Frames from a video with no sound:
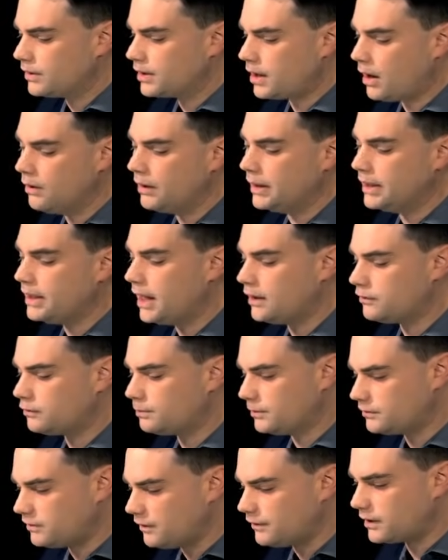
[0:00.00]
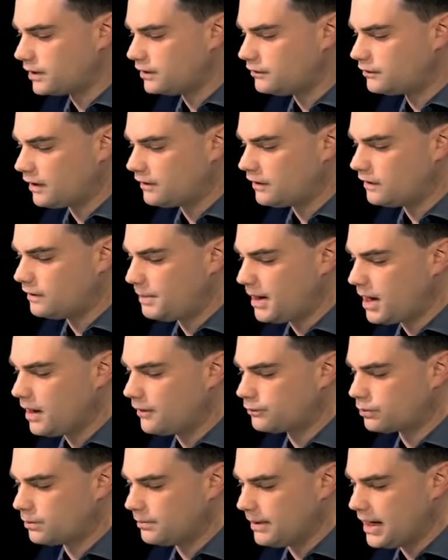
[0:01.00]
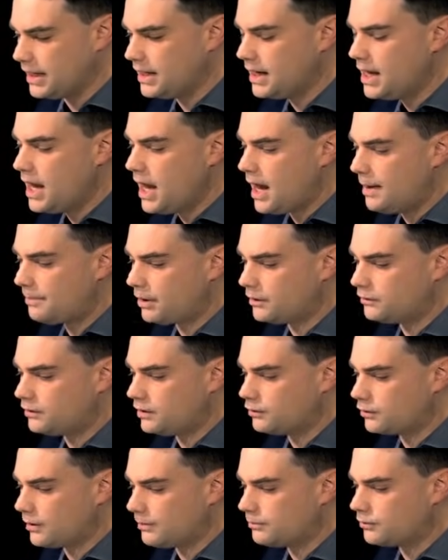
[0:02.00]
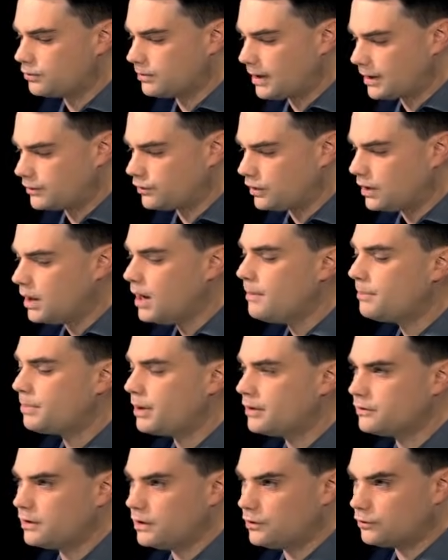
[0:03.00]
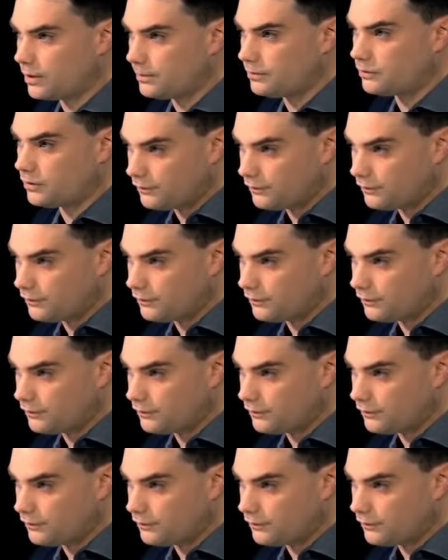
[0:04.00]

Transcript: Cohen has specifically said that the payoffs were made at President Trump's direction. President Trump's